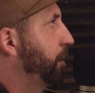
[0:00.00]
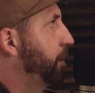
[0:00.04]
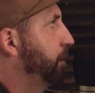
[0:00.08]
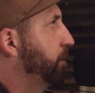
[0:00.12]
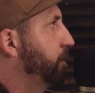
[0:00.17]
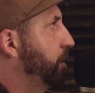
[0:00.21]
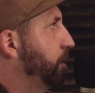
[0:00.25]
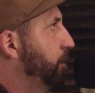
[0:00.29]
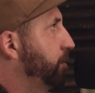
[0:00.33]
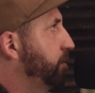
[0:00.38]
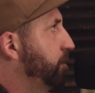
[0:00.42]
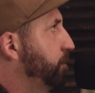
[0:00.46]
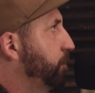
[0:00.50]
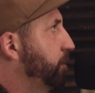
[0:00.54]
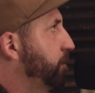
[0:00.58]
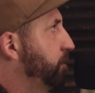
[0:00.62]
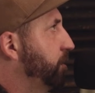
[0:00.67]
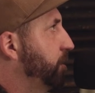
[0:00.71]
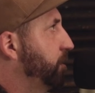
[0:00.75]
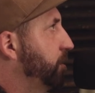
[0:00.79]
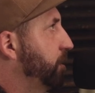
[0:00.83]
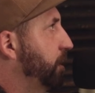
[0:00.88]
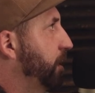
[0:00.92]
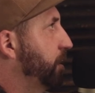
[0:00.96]
because also
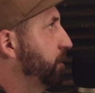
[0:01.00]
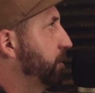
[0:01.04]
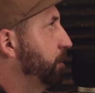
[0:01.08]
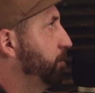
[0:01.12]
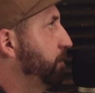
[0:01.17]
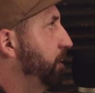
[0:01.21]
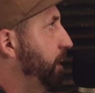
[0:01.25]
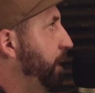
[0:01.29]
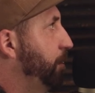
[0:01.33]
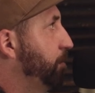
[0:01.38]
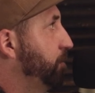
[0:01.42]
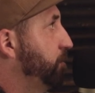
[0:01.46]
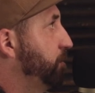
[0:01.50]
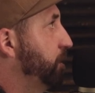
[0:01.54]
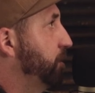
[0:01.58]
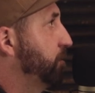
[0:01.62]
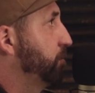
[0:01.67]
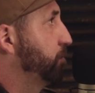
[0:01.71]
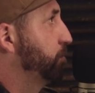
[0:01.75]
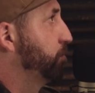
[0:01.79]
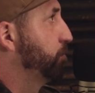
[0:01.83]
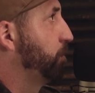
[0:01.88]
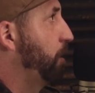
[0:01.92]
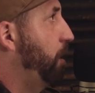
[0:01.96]
it's just like sometimes
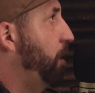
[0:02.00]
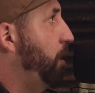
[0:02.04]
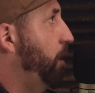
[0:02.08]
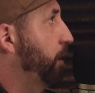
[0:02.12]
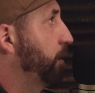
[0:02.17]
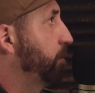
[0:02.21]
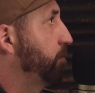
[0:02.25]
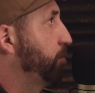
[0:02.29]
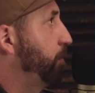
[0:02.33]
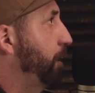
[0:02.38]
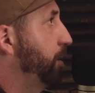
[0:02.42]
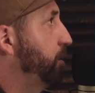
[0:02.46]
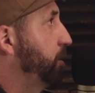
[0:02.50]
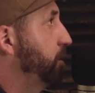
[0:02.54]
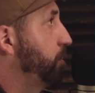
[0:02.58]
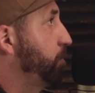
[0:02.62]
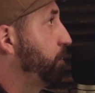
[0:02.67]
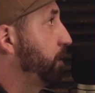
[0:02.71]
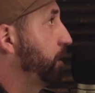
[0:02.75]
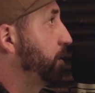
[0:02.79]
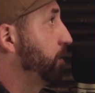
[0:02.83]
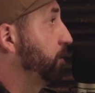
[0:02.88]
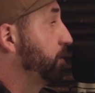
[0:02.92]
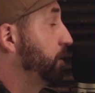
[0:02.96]
just raw expression
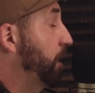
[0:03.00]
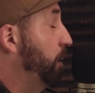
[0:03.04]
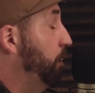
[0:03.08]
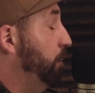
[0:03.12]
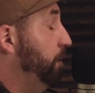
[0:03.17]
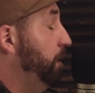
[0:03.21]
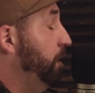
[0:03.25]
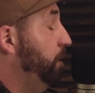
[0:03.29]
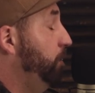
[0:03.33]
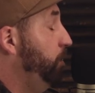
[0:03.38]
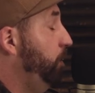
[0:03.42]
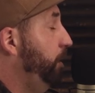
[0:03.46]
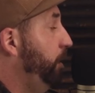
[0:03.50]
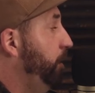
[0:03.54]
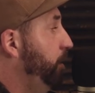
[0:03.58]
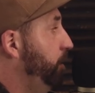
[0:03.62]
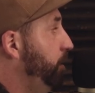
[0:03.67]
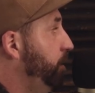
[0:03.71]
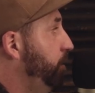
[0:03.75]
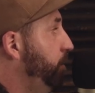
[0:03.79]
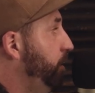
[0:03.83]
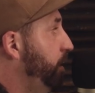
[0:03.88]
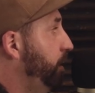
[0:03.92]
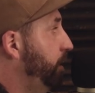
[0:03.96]
where you don't know what you're
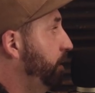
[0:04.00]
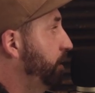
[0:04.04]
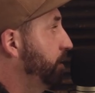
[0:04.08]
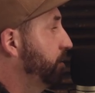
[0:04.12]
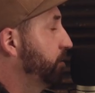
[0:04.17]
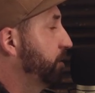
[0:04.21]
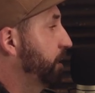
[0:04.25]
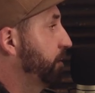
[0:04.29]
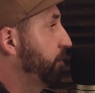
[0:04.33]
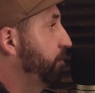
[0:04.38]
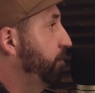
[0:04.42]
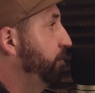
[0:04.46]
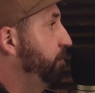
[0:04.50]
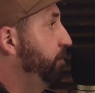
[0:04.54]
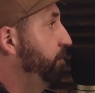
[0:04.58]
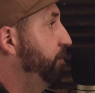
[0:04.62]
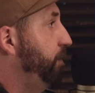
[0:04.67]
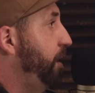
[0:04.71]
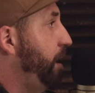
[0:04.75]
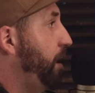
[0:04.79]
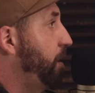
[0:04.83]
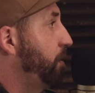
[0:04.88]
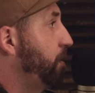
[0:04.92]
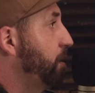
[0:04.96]
doing mm-hmm. is like mm-hmm.
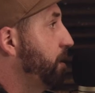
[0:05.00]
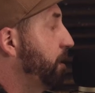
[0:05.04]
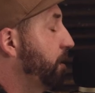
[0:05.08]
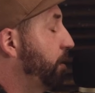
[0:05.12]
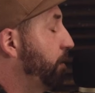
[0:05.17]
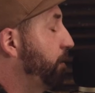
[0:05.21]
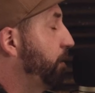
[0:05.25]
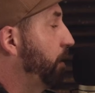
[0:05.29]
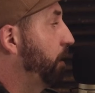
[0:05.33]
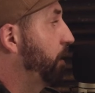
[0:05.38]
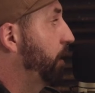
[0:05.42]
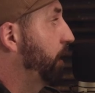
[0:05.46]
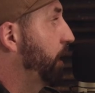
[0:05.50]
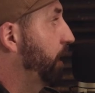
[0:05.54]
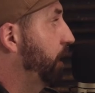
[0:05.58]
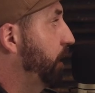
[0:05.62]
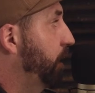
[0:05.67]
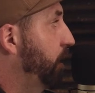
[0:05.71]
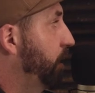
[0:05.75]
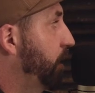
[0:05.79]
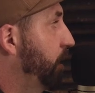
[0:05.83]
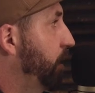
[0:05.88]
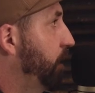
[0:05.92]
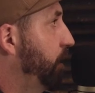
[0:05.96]
very
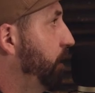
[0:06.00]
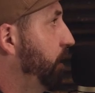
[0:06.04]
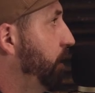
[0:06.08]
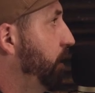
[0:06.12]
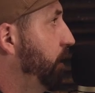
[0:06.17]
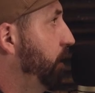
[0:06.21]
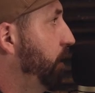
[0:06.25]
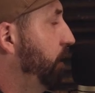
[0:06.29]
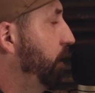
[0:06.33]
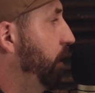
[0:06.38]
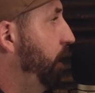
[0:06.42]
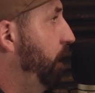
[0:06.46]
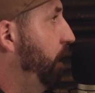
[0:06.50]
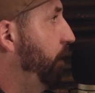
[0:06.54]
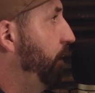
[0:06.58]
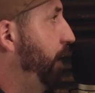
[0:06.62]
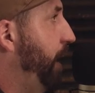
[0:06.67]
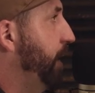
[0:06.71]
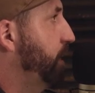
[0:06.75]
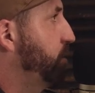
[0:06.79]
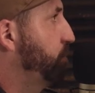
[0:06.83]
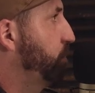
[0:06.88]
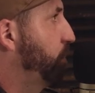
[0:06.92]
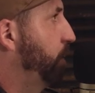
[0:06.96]
cathartic and
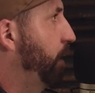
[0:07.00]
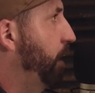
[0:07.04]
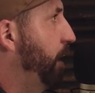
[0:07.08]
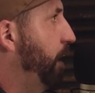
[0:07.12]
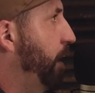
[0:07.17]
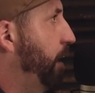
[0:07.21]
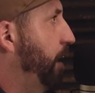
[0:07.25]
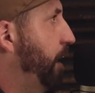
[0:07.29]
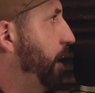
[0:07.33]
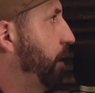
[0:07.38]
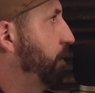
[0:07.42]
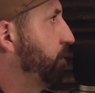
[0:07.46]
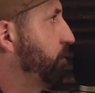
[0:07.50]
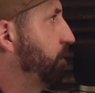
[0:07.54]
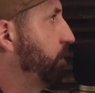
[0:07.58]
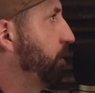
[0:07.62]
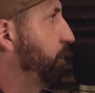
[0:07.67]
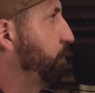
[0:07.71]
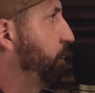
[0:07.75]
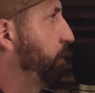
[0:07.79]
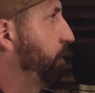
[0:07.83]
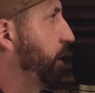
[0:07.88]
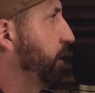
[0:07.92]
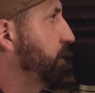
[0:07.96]
that's what i also
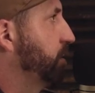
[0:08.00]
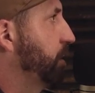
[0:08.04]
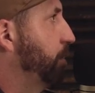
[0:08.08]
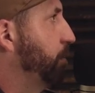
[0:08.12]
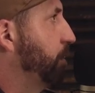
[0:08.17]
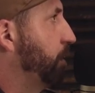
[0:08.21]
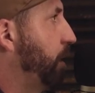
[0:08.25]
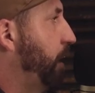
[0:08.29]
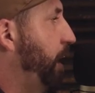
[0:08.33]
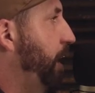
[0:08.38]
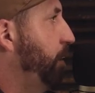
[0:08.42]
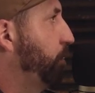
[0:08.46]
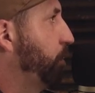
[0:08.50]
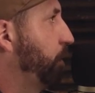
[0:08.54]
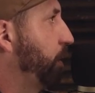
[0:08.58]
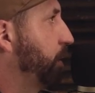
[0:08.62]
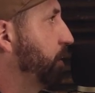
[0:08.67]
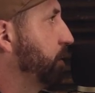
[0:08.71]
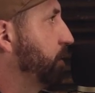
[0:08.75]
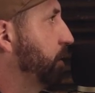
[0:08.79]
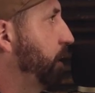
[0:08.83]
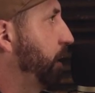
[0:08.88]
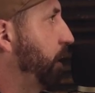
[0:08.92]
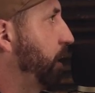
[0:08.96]
learned with like some line
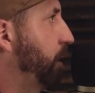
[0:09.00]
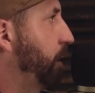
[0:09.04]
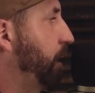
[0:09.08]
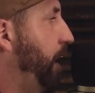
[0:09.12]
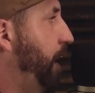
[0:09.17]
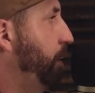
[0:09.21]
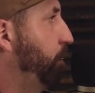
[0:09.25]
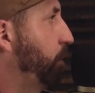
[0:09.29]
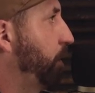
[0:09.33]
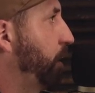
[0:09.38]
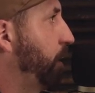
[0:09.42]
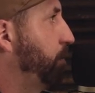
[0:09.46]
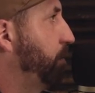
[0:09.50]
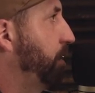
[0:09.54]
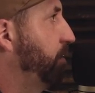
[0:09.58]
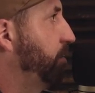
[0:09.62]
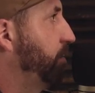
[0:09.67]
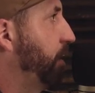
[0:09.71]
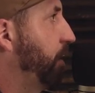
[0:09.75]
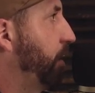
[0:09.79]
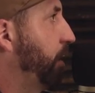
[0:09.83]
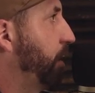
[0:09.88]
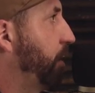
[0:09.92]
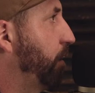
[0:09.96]
work is like line work can be
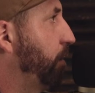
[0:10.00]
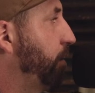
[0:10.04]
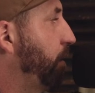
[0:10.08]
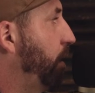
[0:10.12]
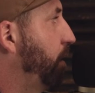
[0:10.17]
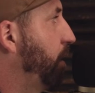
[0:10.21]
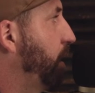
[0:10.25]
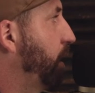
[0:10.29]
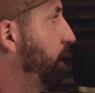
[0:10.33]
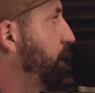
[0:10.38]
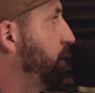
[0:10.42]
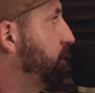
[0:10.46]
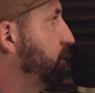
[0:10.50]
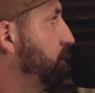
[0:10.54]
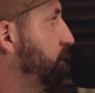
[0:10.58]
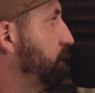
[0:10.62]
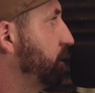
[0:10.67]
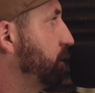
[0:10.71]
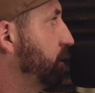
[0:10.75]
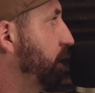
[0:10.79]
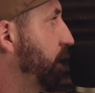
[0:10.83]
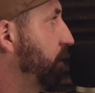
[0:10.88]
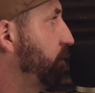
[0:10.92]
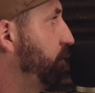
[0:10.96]
very cathartic because you're
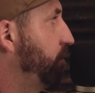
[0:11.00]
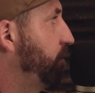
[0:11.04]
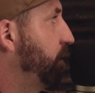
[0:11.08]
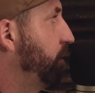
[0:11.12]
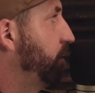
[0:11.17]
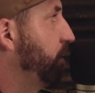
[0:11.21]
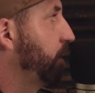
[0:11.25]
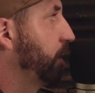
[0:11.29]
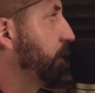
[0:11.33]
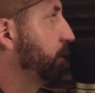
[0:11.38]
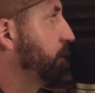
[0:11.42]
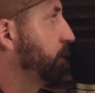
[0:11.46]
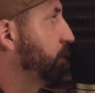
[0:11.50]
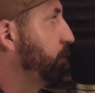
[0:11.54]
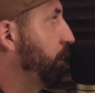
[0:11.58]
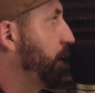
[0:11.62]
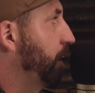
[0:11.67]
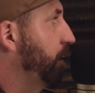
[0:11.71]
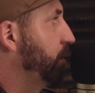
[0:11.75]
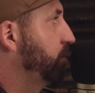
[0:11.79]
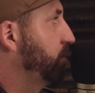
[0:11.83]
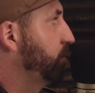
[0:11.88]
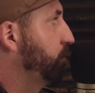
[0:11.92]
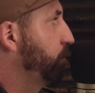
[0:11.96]
just like filling in
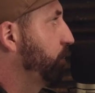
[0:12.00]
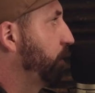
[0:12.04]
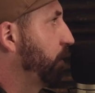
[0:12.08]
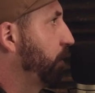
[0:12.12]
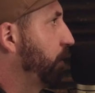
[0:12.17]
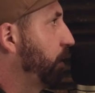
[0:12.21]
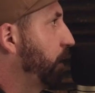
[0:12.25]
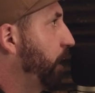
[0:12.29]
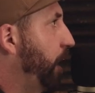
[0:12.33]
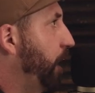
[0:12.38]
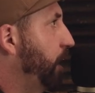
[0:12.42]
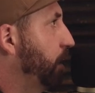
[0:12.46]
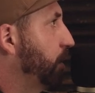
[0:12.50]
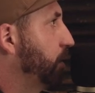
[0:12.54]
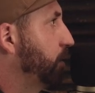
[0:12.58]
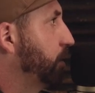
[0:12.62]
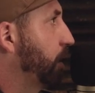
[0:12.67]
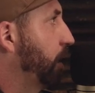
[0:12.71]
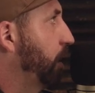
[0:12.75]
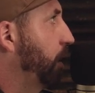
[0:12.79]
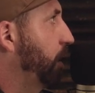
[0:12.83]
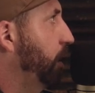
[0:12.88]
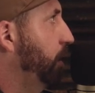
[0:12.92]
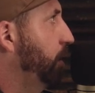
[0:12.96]
space with light and
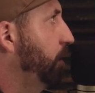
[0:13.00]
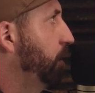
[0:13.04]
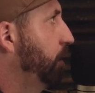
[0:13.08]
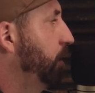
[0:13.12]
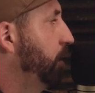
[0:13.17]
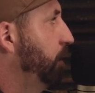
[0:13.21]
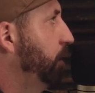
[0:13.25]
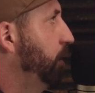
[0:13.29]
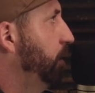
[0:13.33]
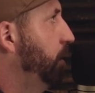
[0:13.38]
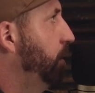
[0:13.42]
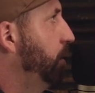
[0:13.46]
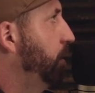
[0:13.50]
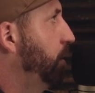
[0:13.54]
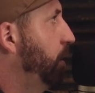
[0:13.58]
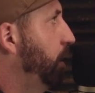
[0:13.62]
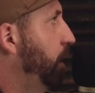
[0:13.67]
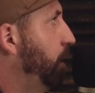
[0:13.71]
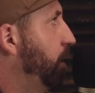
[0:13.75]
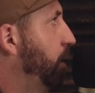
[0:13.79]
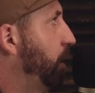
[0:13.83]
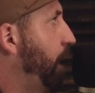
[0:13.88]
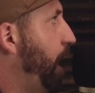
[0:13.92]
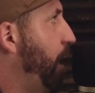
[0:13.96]
dark
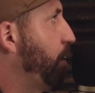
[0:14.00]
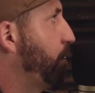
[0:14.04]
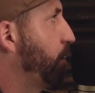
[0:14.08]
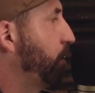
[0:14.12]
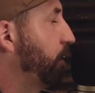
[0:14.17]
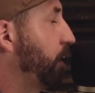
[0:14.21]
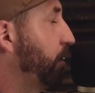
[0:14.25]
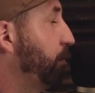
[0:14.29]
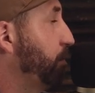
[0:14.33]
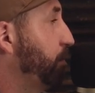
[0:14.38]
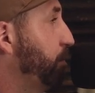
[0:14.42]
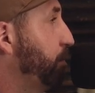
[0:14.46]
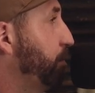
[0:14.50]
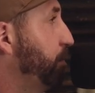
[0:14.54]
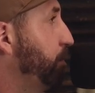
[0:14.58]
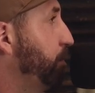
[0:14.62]
and you're not really